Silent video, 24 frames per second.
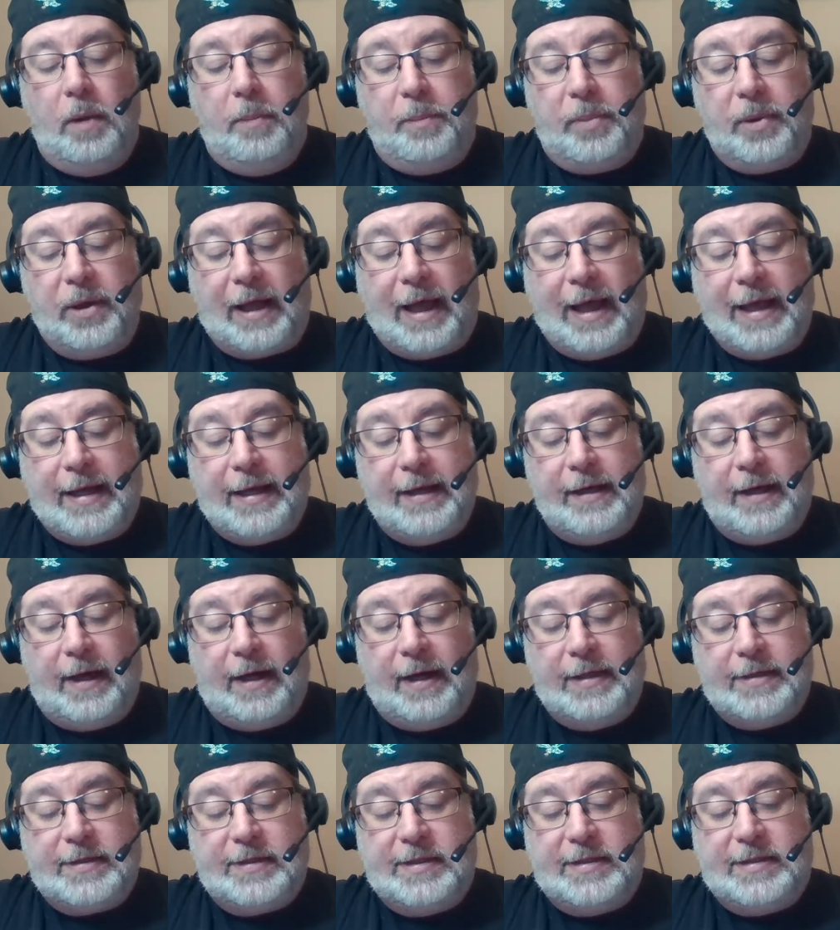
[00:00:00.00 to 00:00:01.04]
But I can
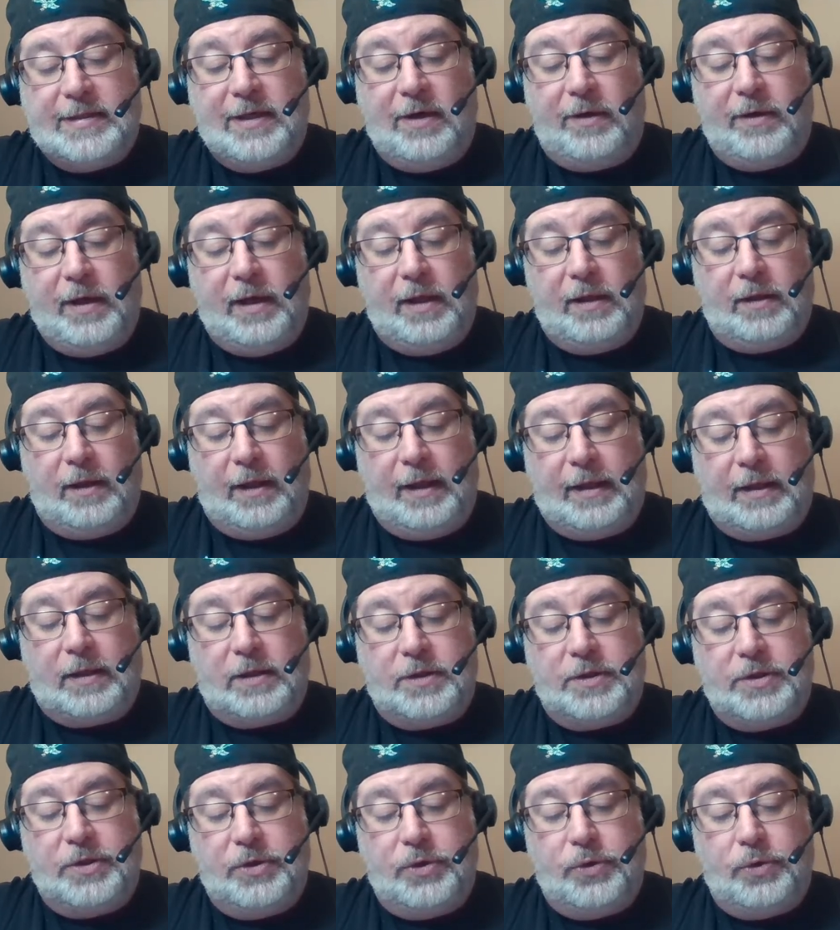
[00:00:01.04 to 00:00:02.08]
honestly tell you, like,
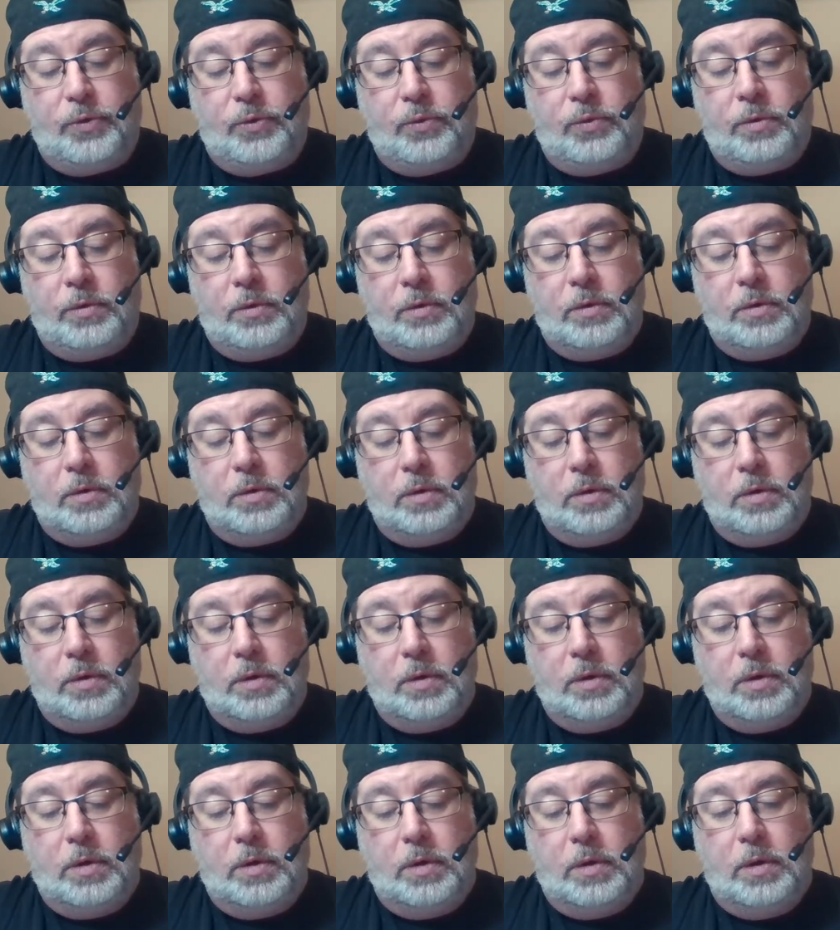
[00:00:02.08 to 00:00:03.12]
two,
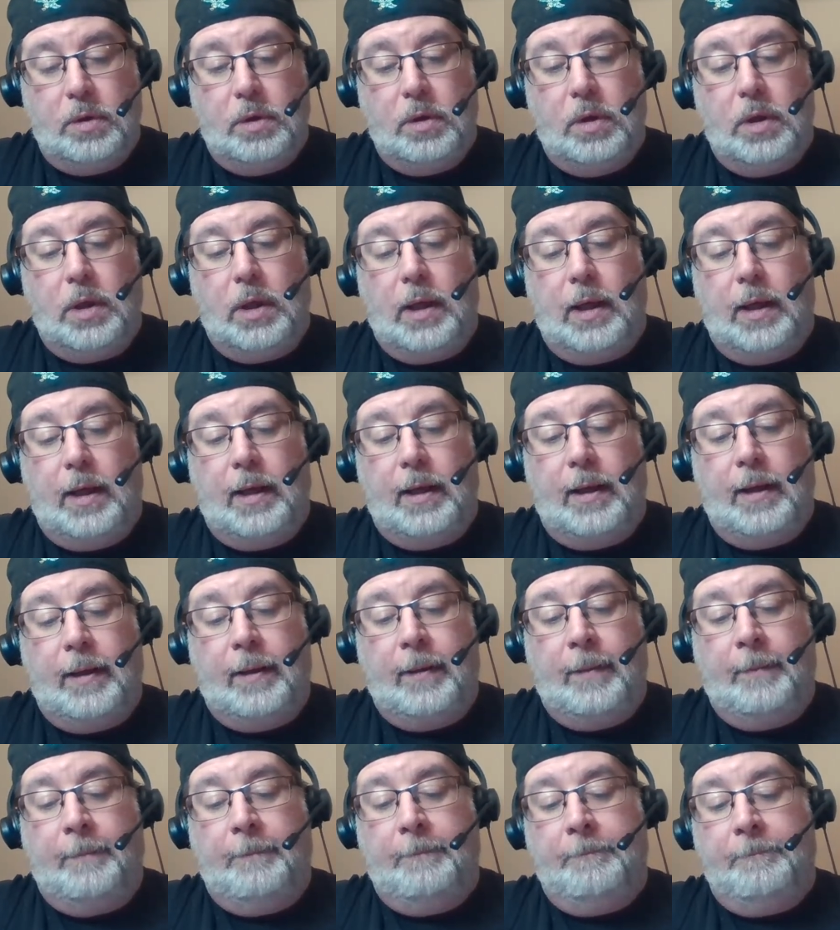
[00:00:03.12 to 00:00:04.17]

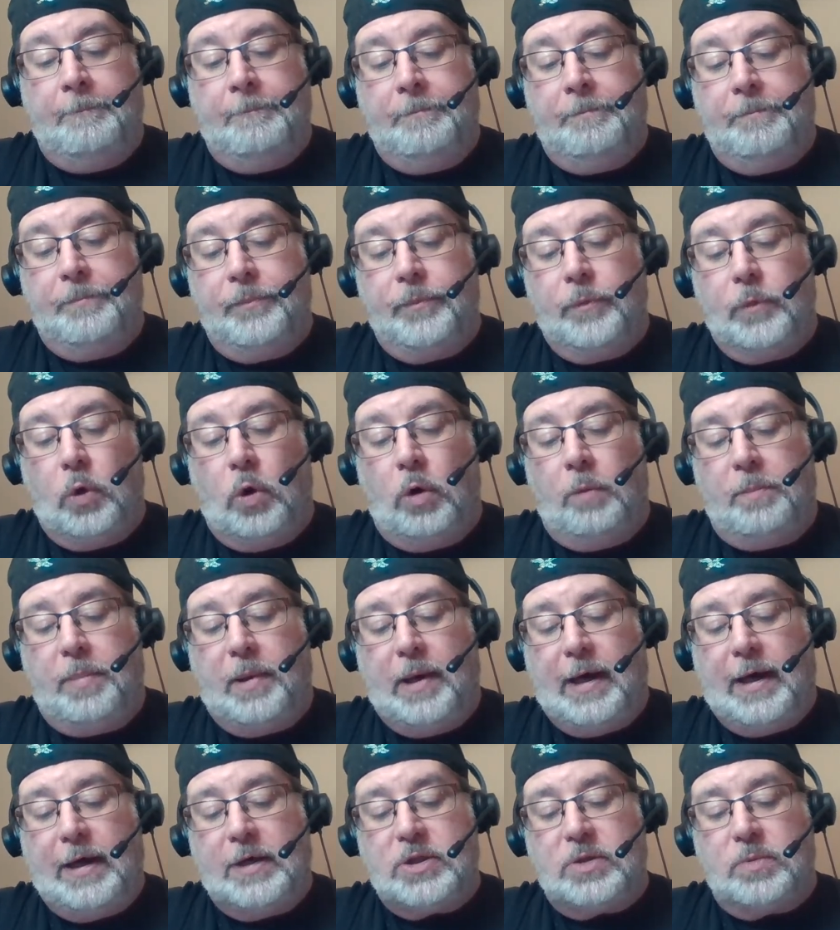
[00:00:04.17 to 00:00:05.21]
um, on
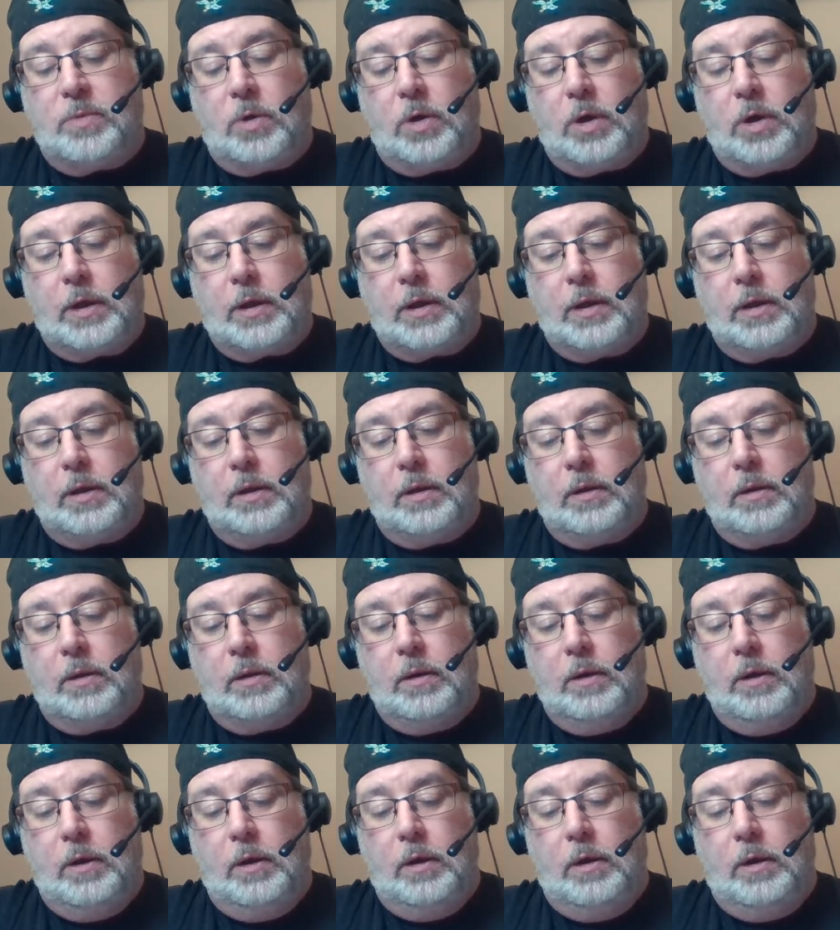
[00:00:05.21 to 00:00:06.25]
Poshmark
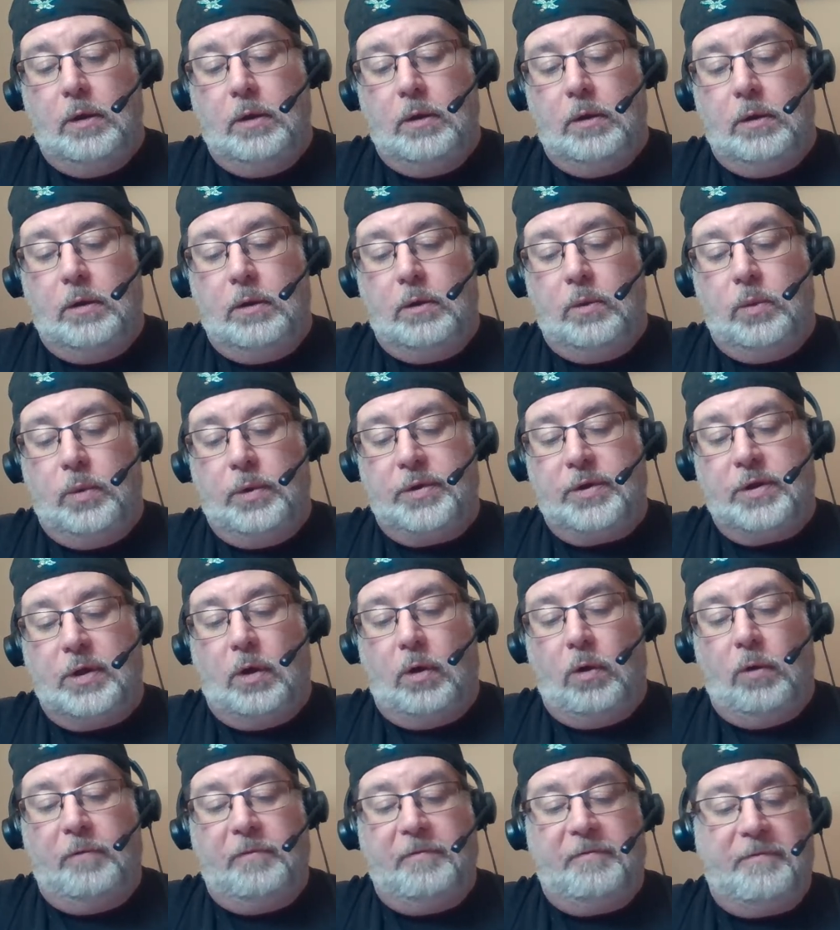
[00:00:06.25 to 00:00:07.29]
with the
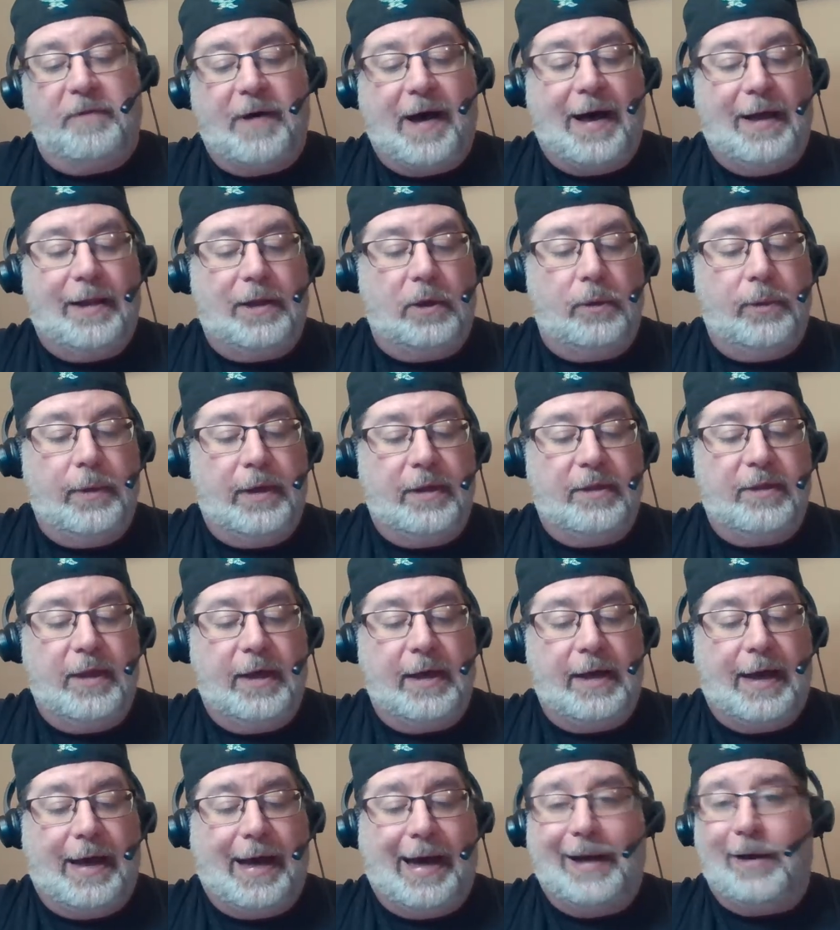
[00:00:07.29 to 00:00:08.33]
whole following thing.
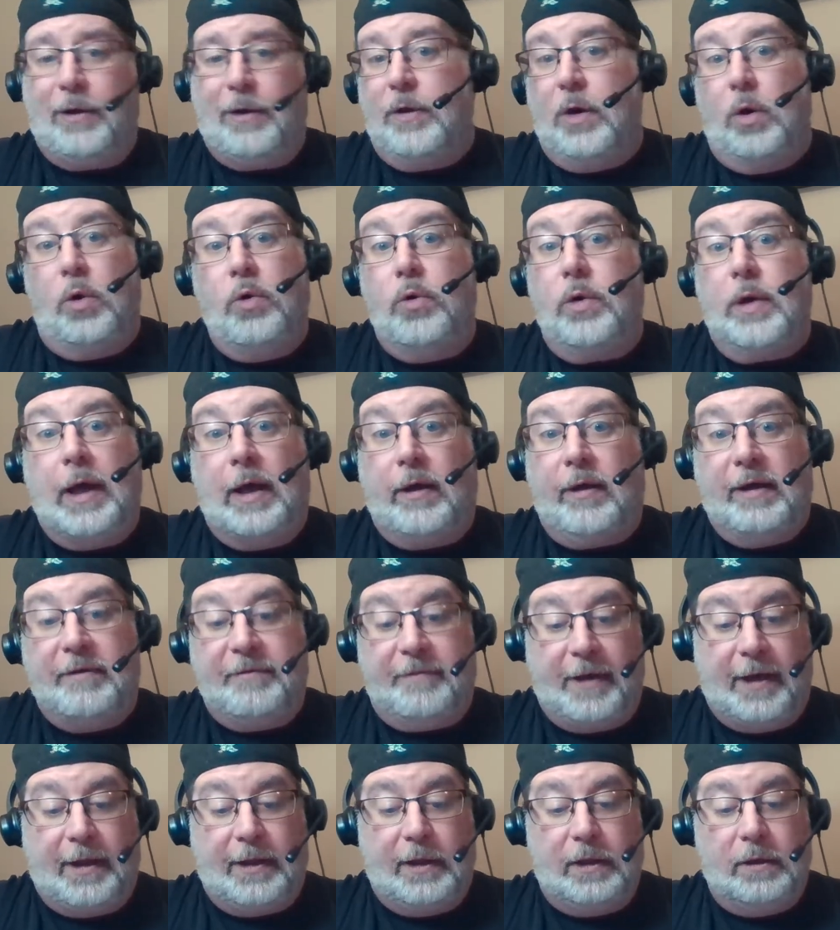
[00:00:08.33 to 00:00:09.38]
I don't know who the hell I
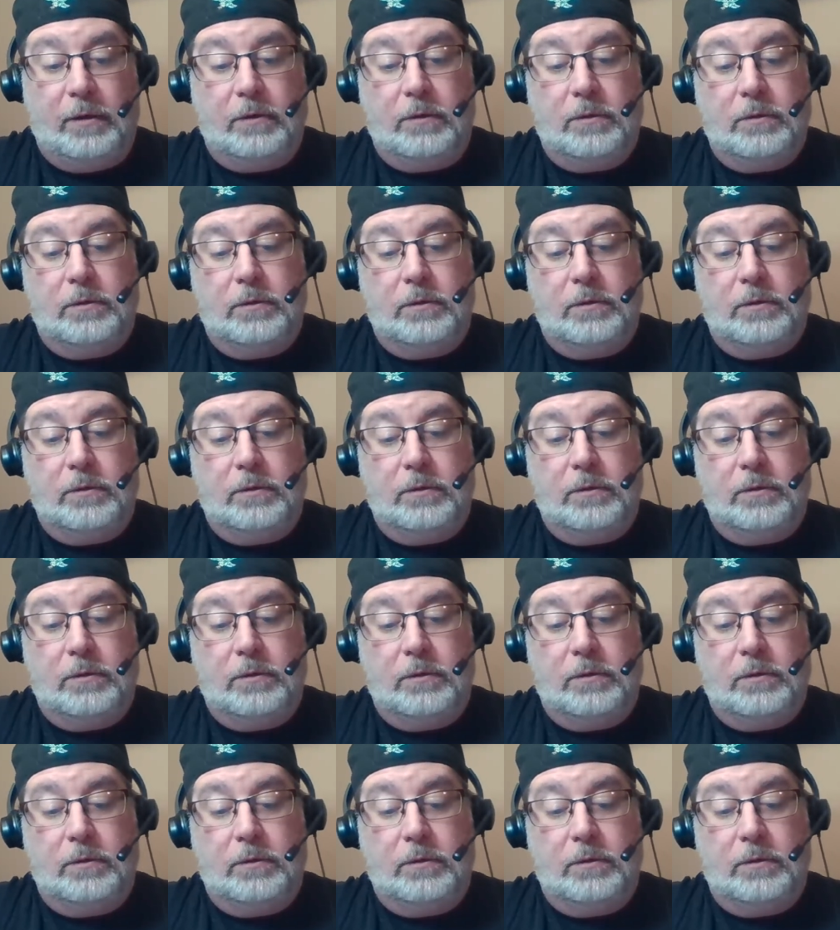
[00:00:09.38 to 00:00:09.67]
follow.